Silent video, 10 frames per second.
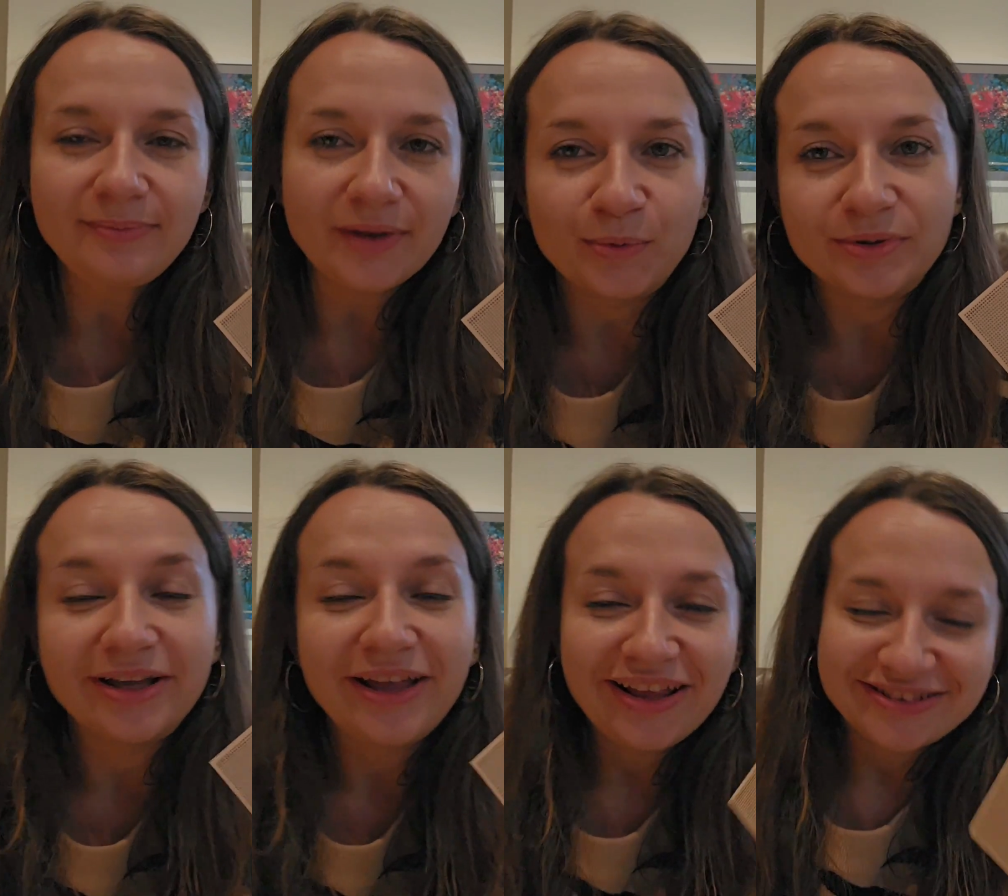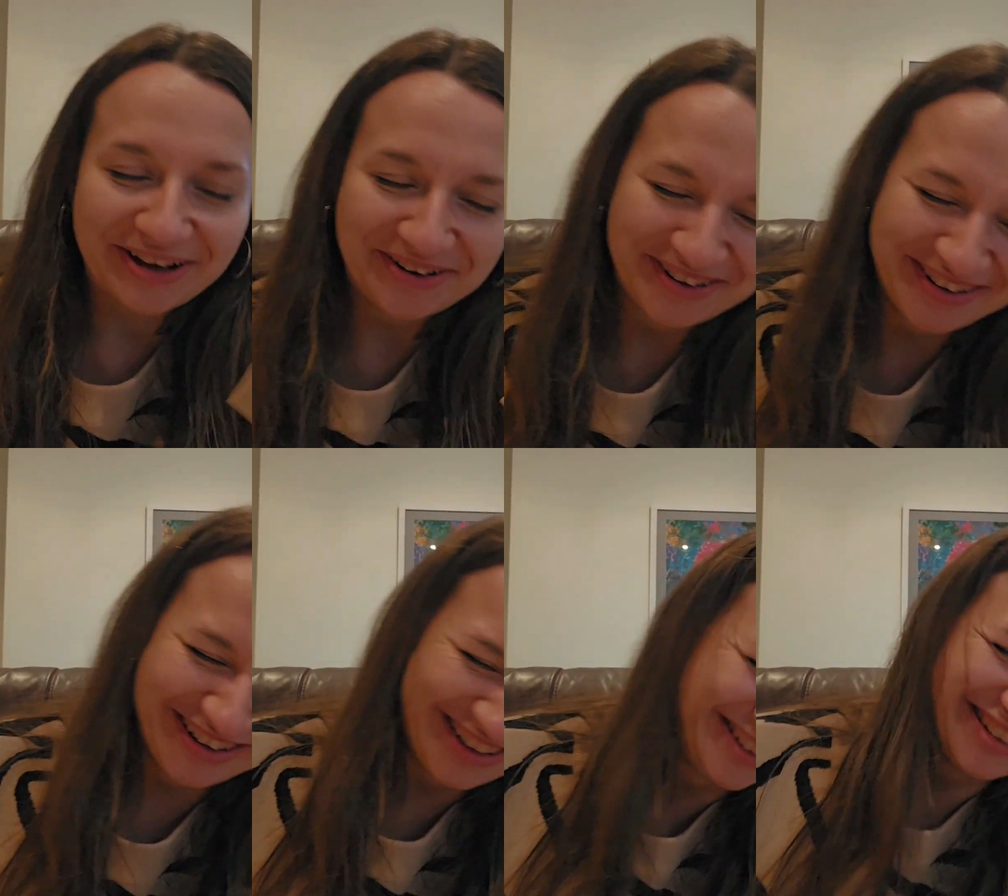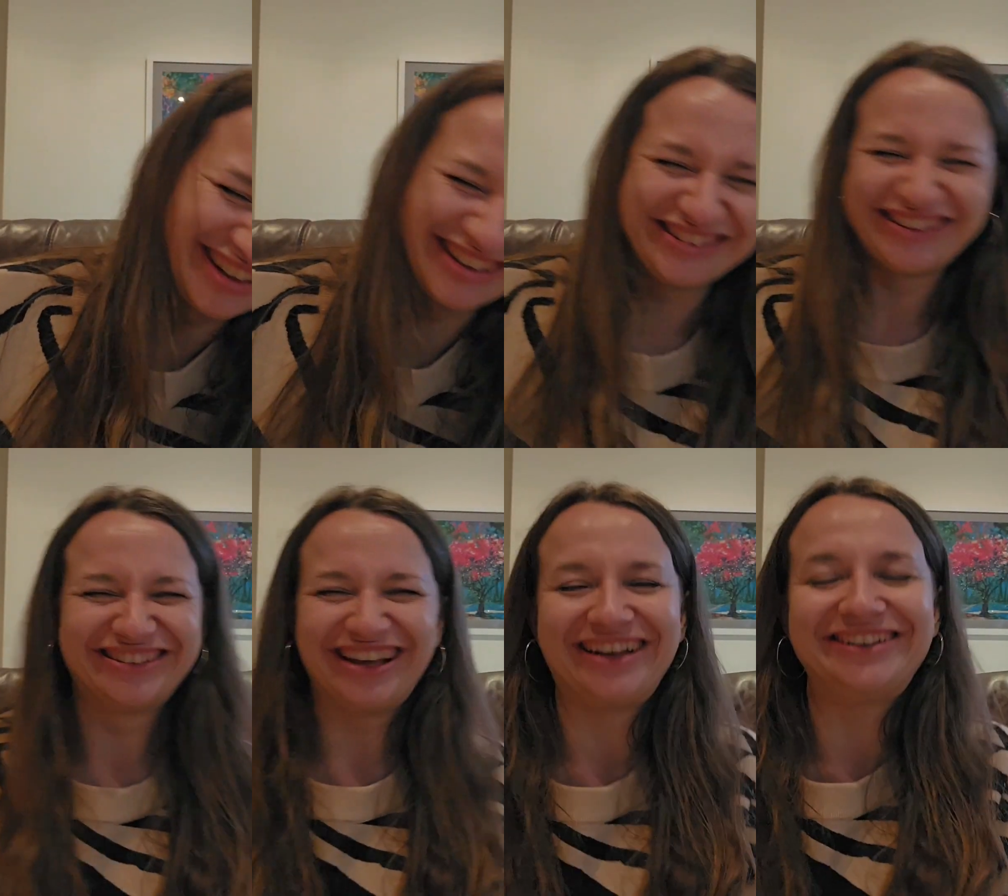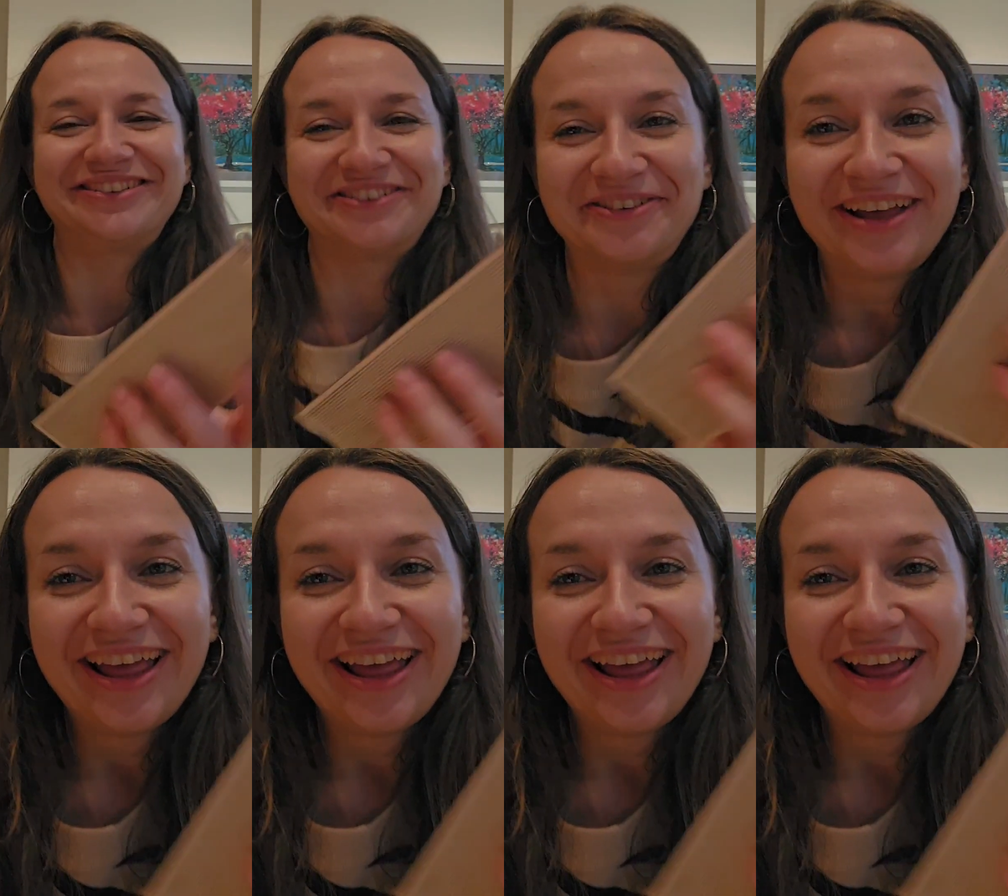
Wood. So I don't know.